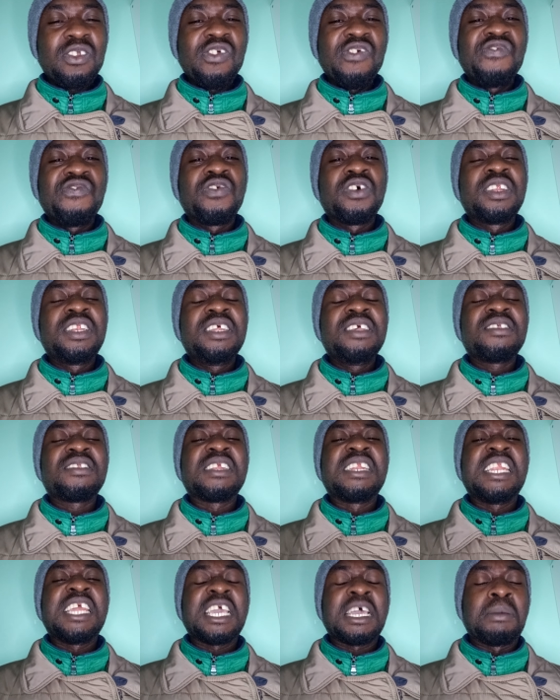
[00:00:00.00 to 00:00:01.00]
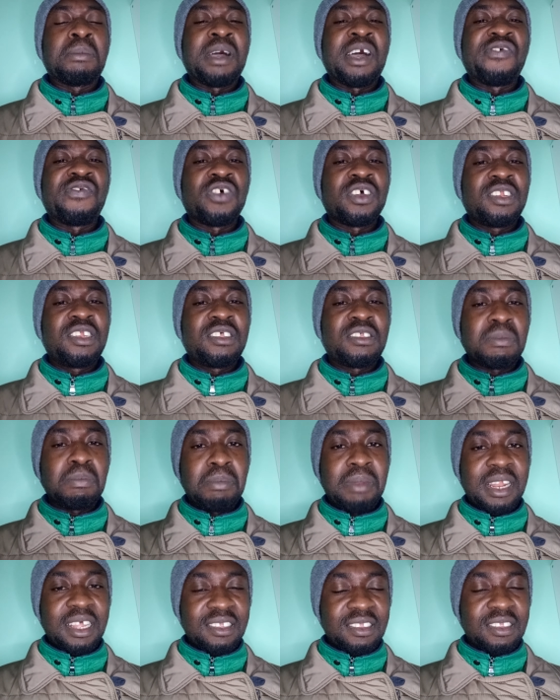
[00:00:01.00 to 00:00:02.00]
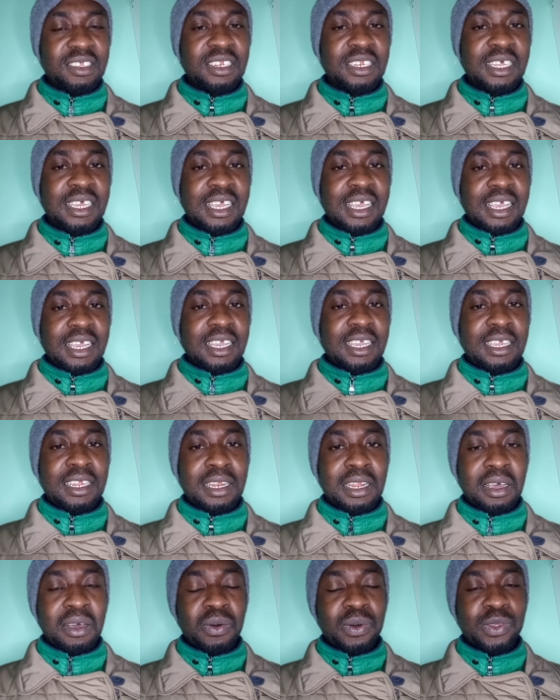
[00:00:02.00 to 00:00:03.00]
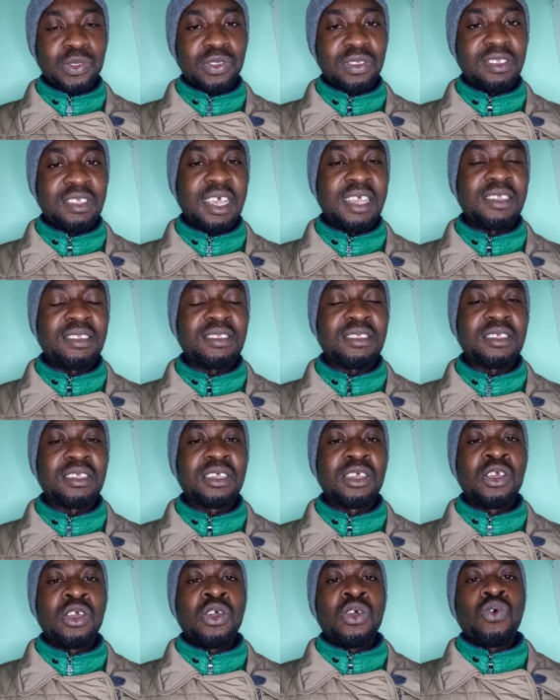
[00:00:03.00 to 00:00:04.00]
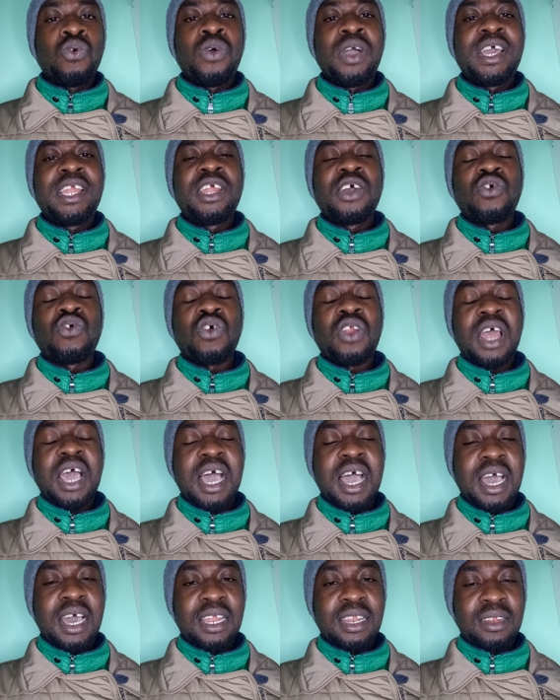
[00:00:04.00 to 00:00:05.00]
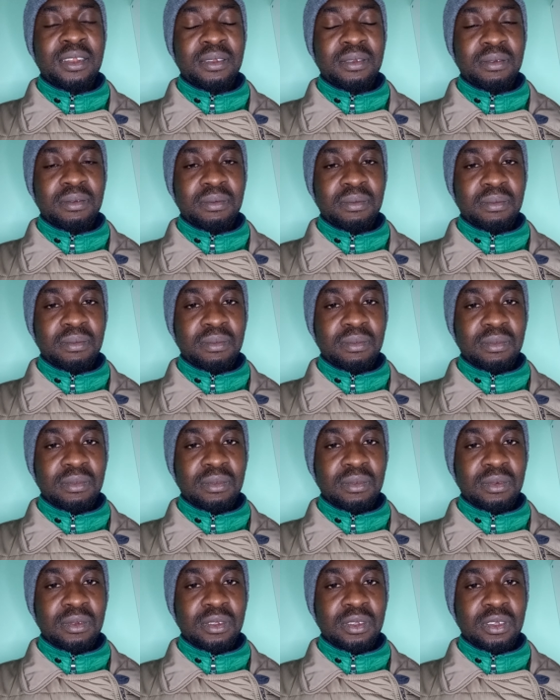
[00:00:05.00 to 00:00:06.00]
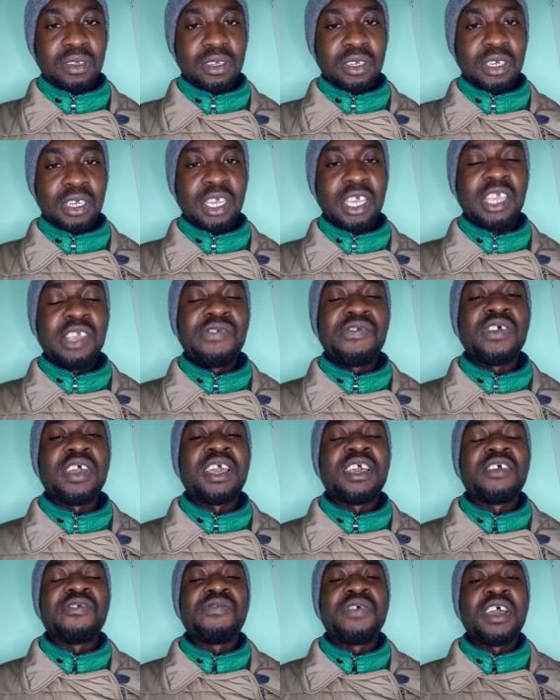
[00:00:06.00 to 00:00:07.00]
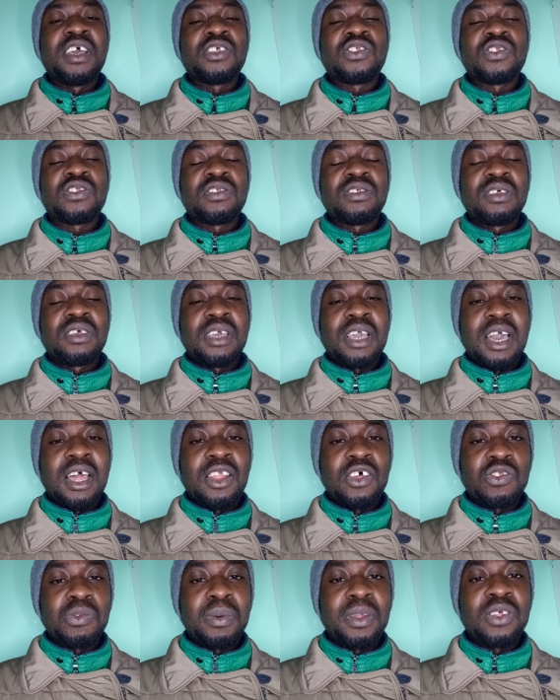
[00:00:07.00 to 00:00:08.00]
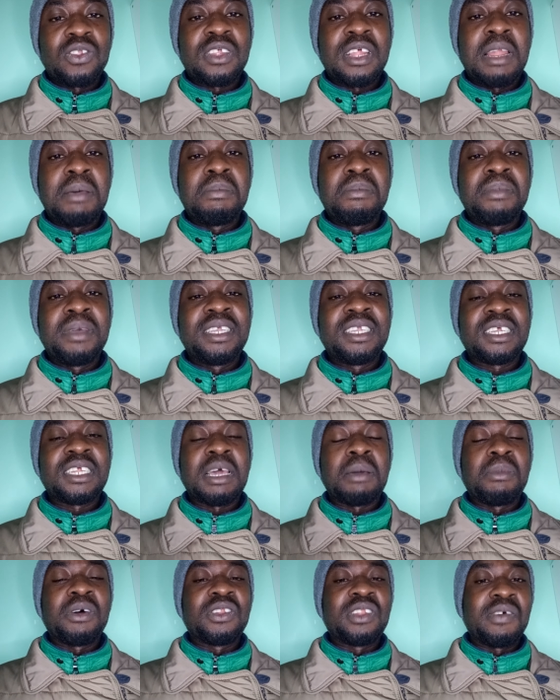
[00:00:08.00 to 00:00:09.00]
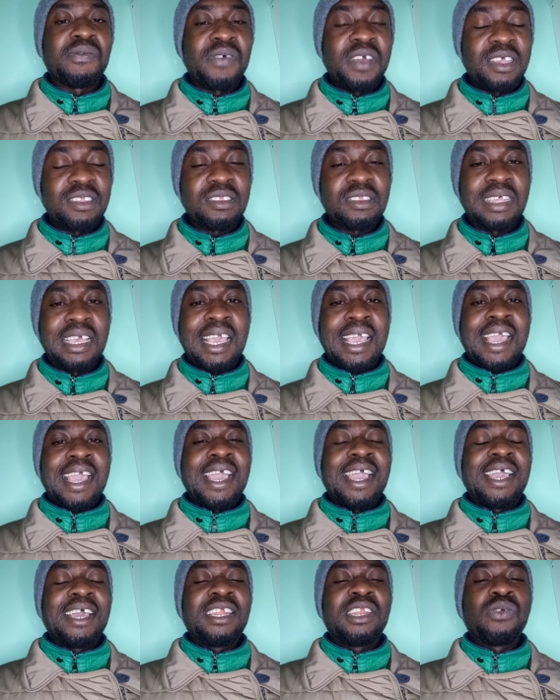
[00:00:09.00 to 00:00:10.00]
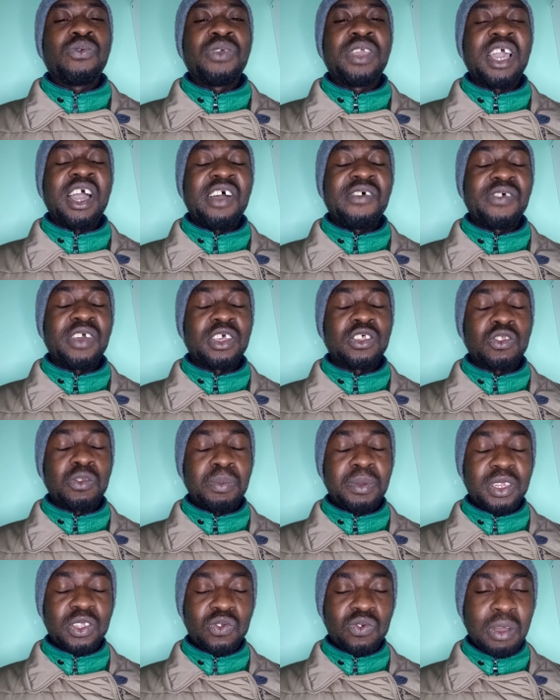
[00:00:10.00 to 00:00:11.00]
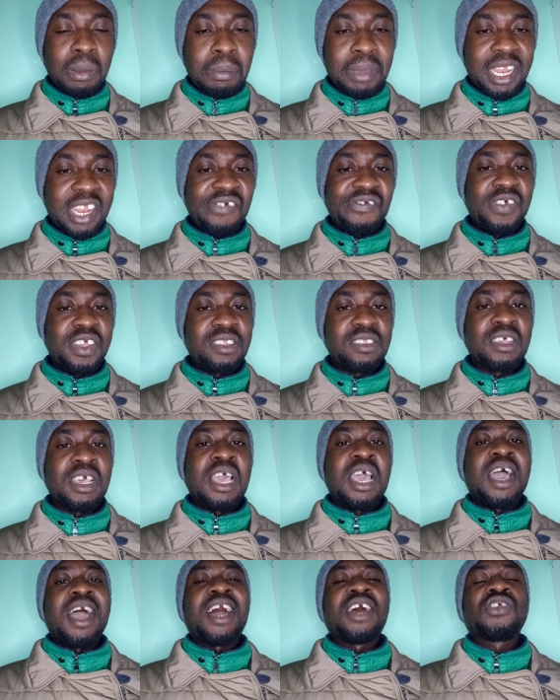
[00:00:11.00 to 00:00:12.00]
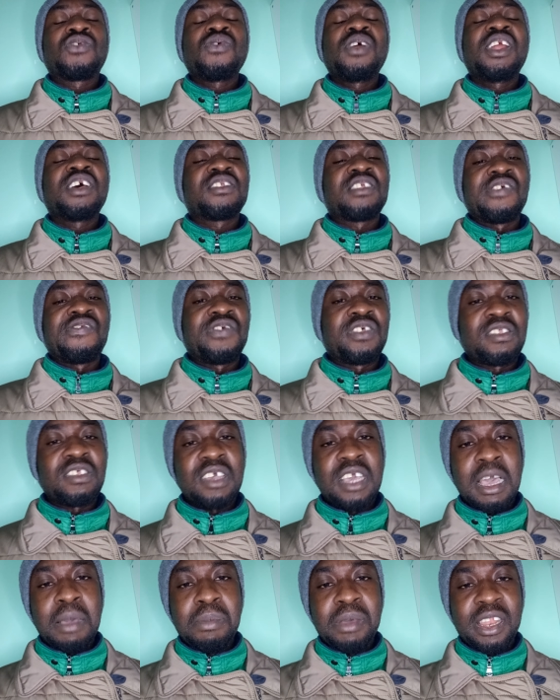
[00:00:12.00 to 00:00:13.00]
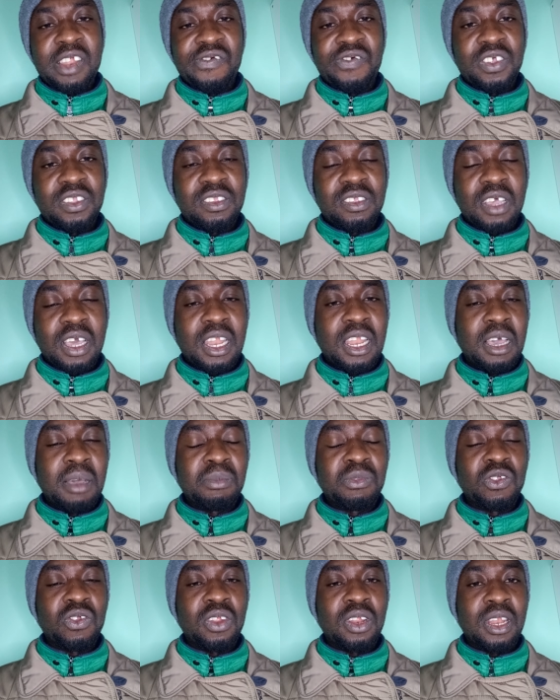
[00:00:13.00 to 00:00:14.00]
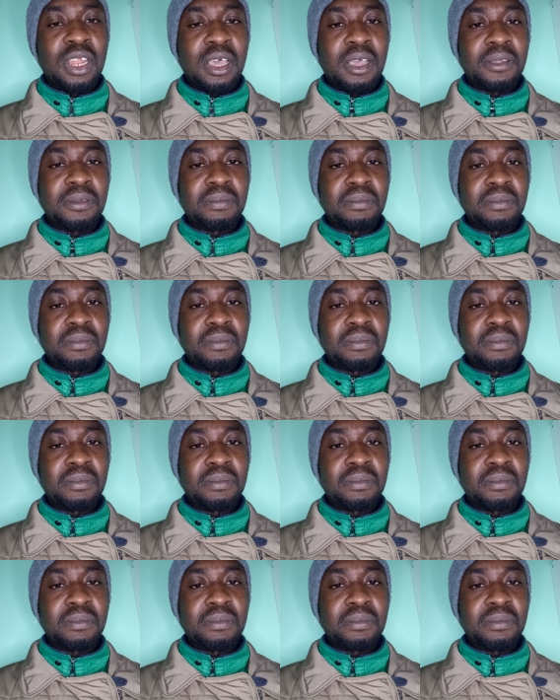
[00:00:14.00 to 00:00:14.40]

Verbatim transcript: for this ni'mah, for this blessing in our society, where the Quran give a verse, Allah subhanahu wa ta'ala mention about the verse, and we have a spiritual benefit as well as a physical benefit. Alhamdulillah.